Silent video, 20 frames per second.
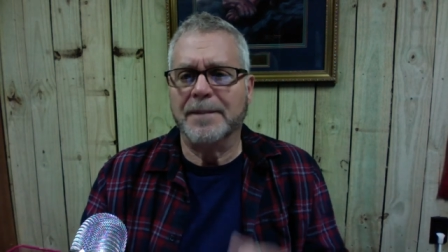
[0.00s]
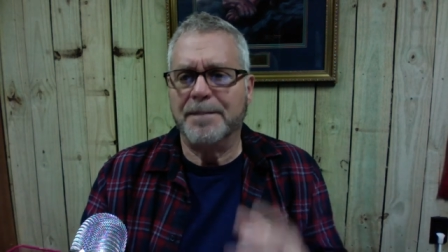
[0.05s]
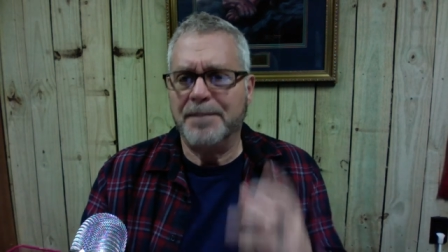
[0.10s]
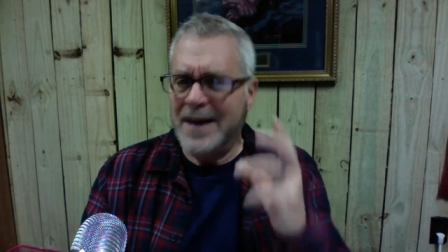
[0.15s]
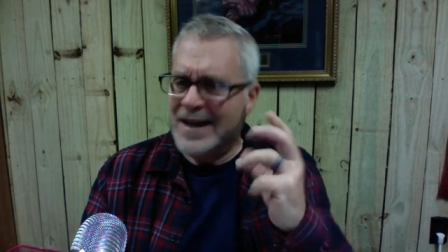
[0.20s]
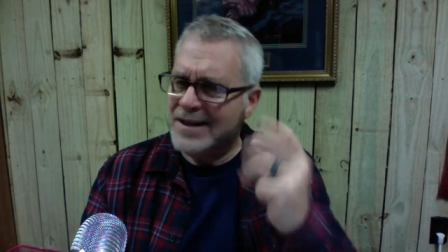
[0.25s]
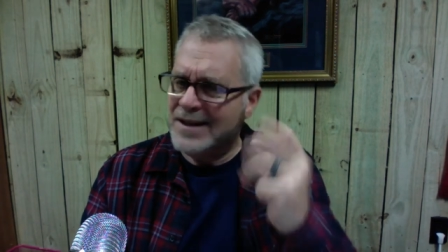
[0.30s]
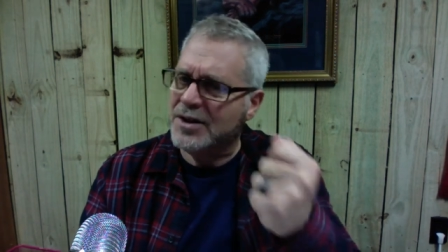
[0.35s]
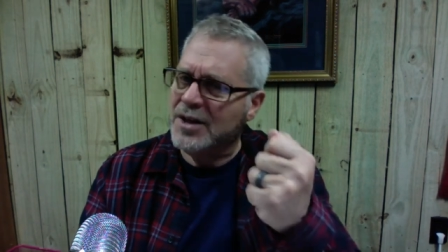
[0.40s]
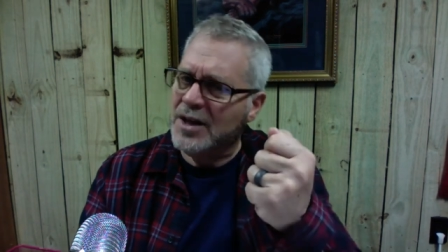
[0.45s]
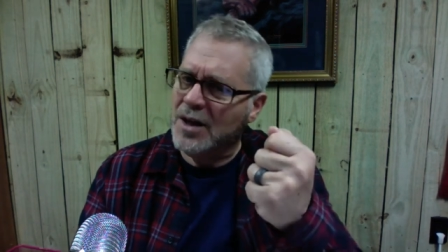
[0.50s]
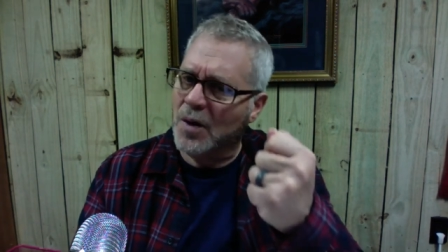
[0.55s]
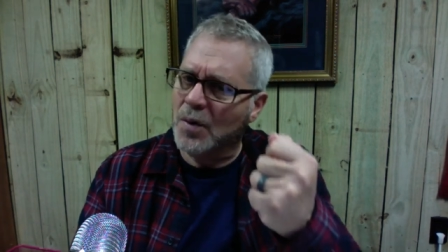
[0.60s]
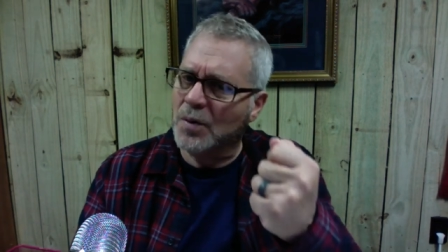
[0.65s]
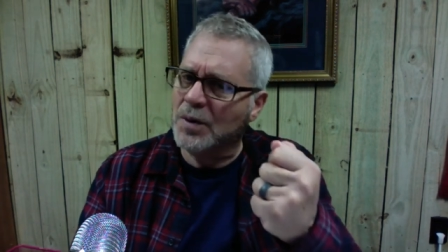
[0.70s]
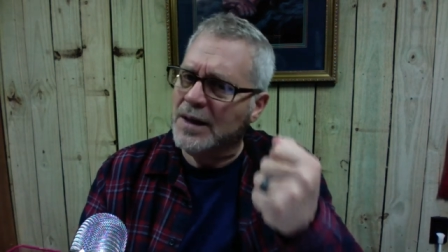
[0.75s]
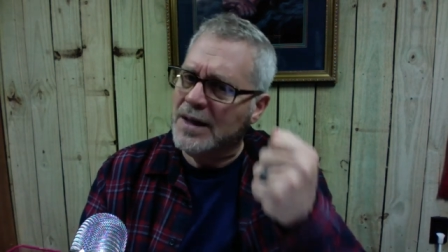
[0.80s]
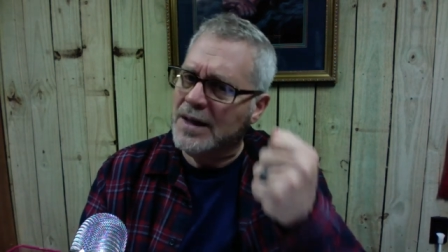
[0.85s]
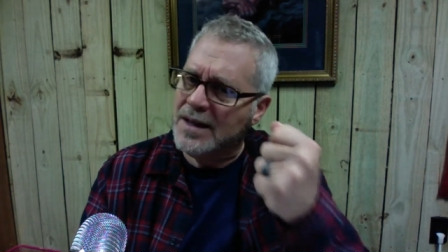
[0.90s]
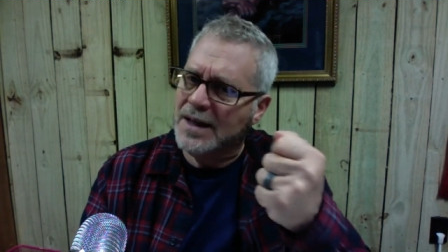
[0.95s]
That's the
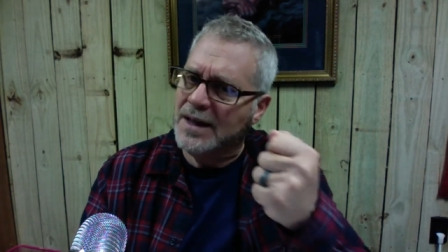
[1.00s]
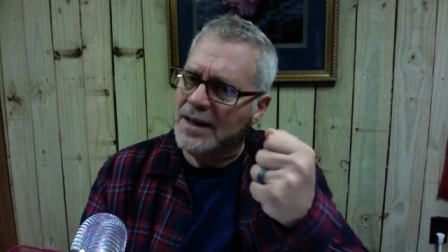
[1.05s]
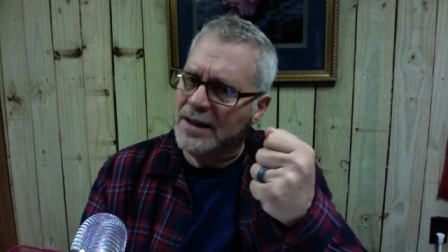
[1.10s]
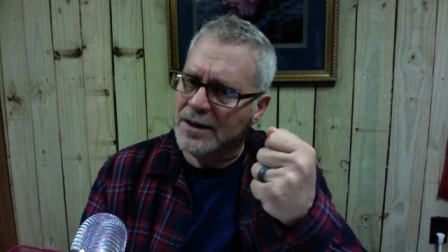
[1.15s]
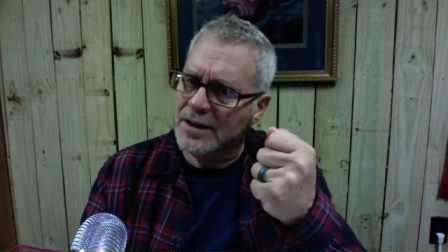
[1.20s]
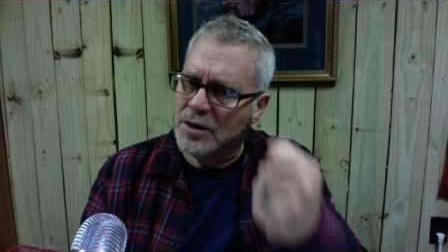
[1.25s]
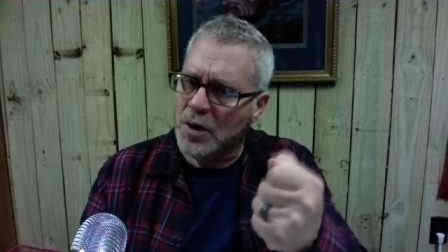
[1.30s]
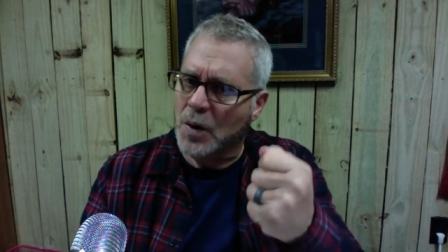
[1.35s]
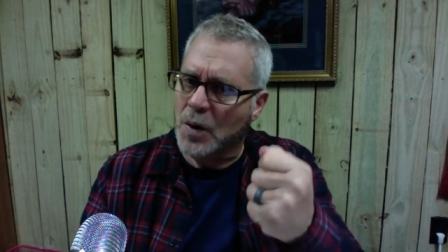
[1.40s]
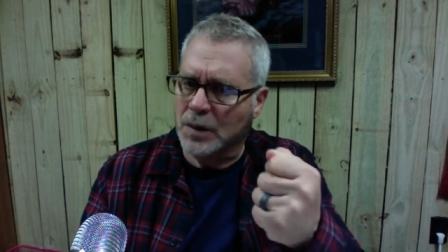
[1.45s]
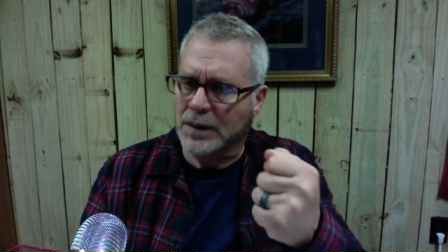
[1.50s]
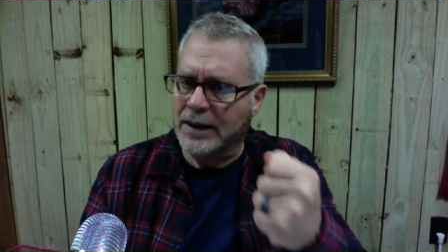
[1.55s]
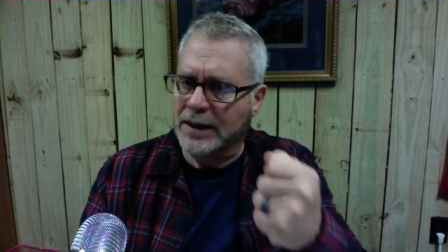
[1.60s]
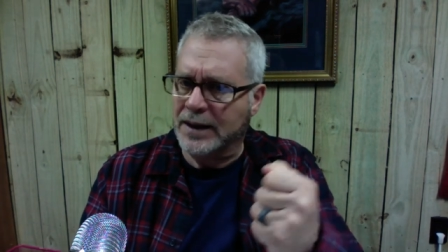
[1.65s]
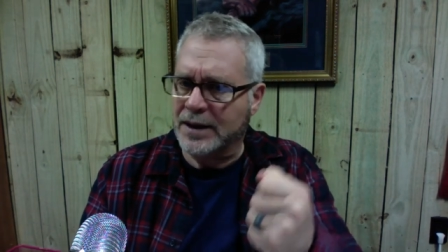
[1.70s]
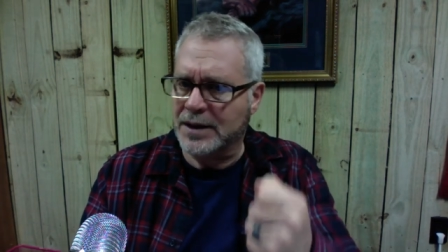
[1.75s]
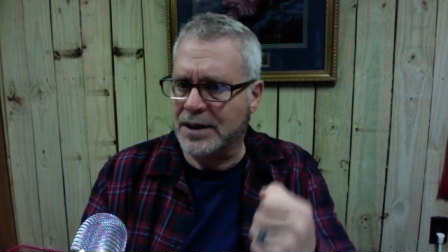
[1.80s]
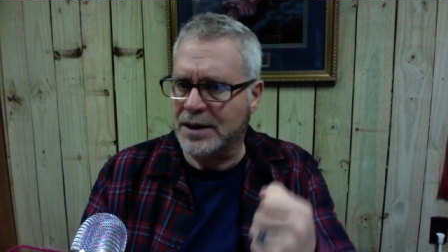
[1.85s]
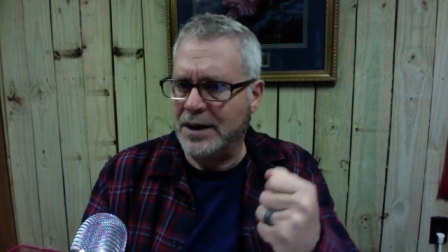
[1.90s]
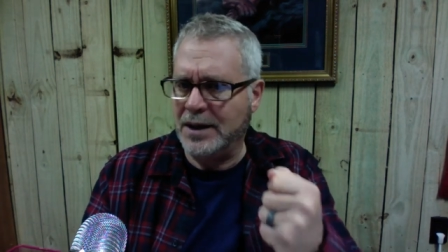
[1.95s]
only thing that's
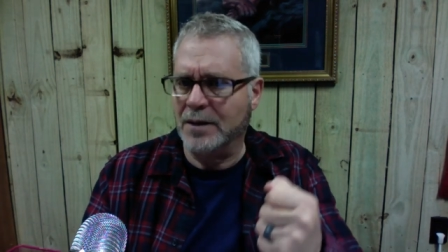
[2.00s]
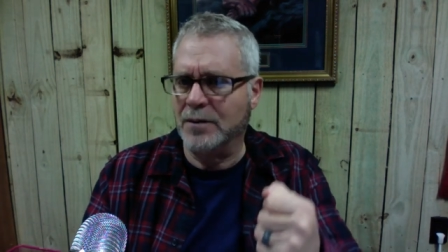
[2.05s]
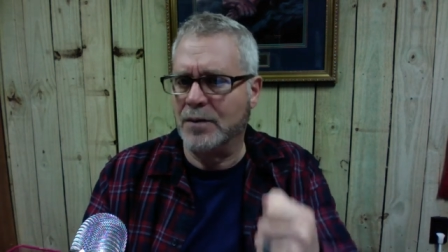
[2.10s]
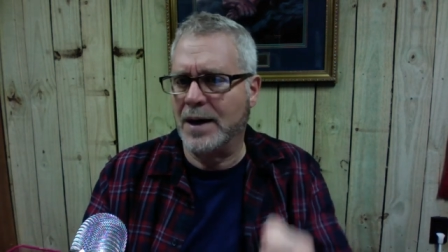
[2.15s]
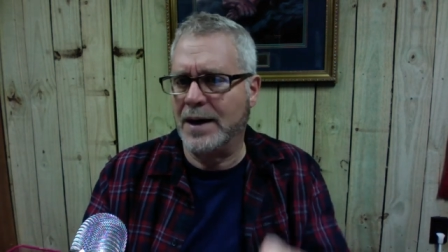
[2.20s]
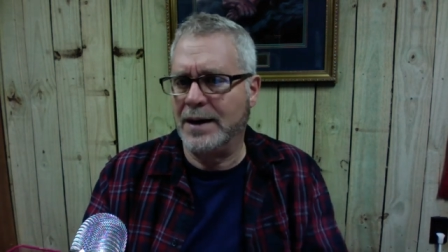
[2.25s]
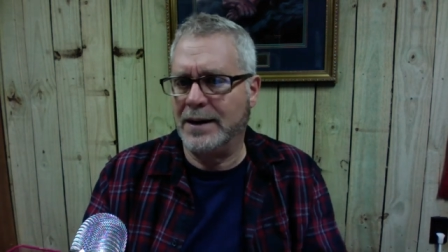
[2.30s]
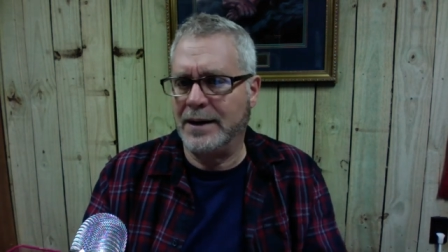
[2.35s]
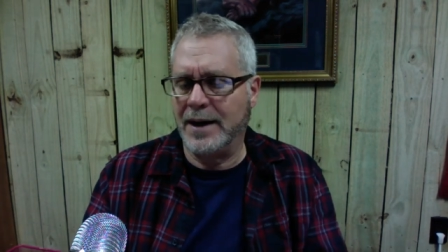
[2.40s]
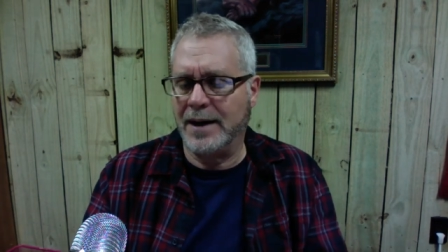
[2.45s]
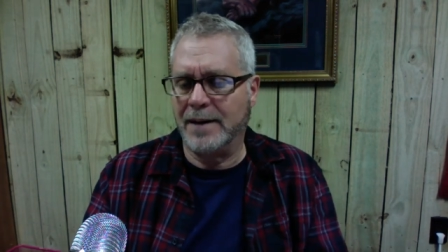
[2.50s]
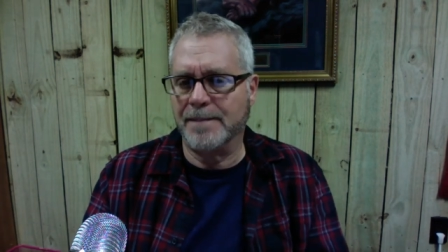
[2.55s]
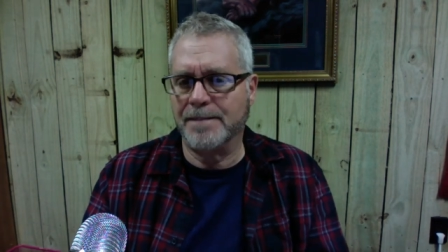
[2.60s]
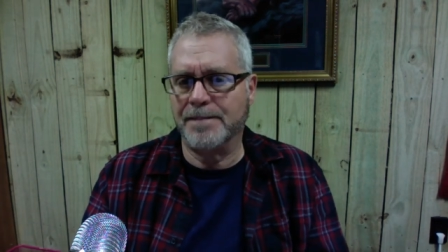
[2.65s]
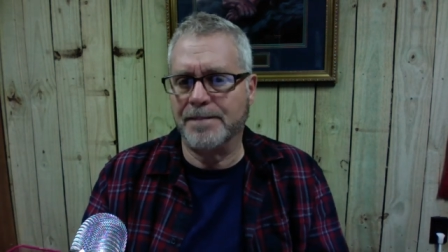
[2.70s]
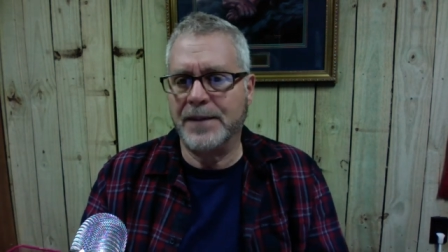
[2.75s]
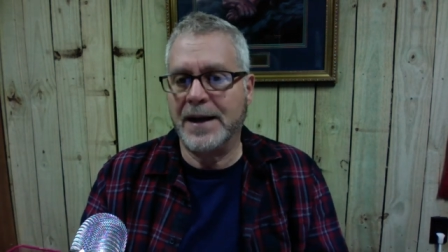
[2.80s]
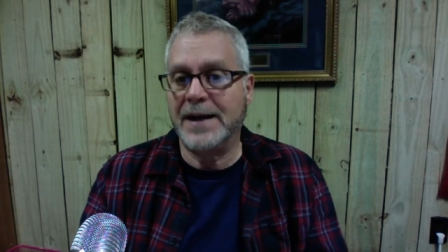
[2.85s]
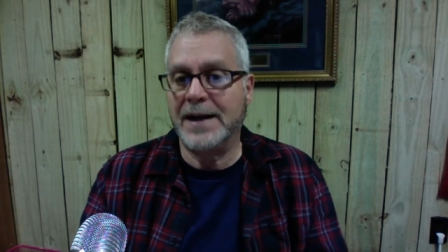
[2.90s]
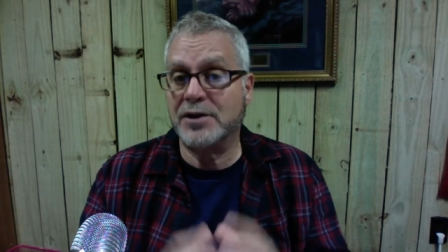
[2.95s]
holding us here right now.
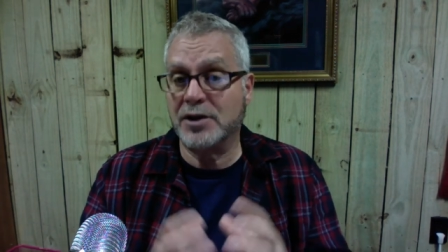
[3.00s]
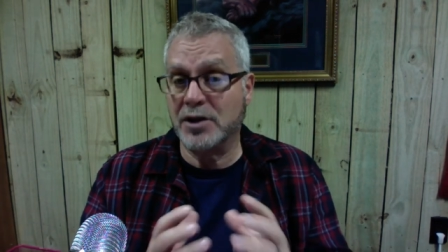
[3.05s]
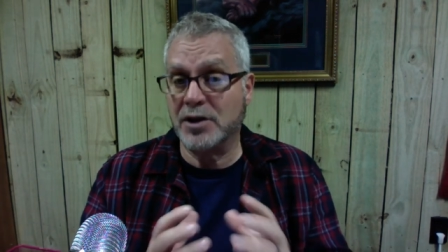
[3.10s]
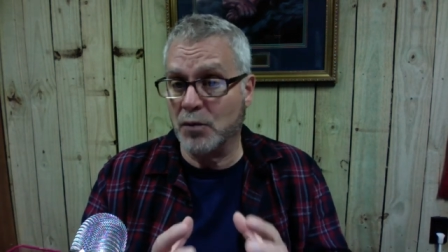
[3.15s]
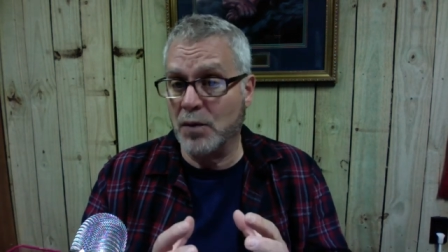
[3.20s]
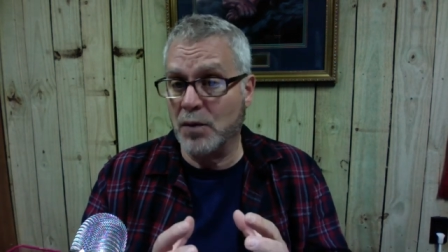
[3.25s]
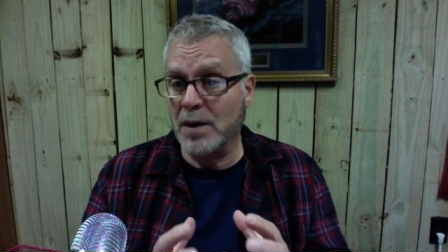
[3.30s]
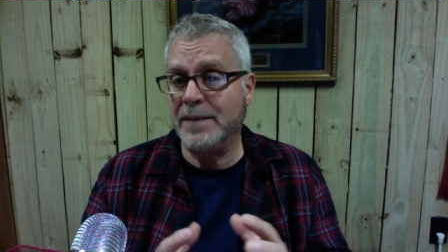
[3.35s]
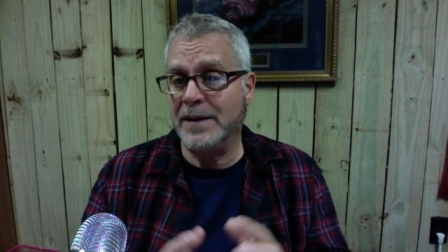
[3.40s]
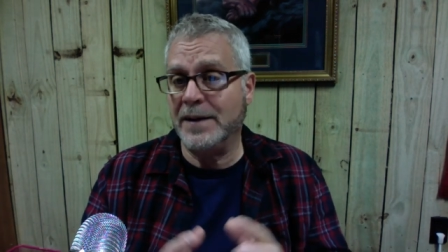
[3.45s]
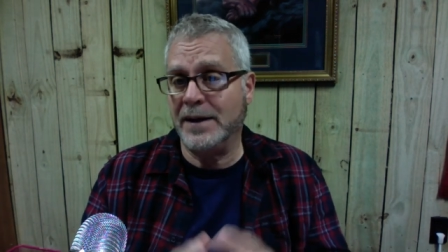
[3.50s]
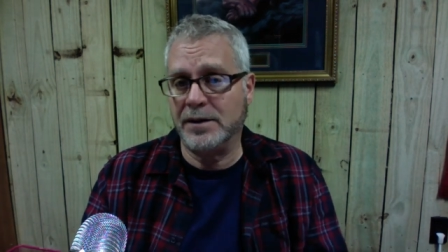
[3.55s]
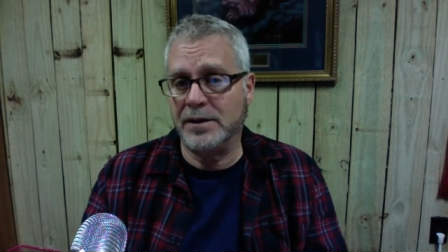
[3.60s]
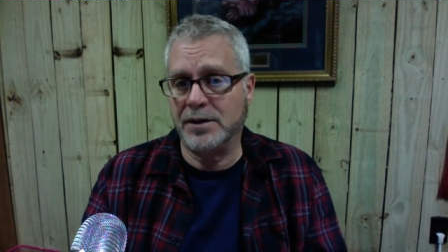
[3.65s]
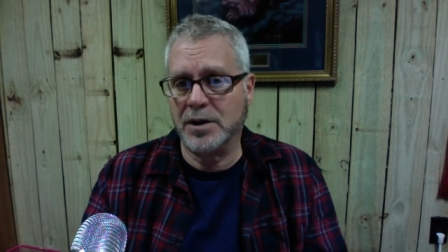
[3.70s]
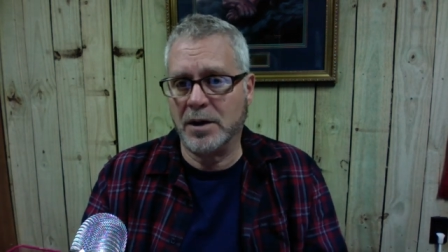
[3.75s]
That's the remnant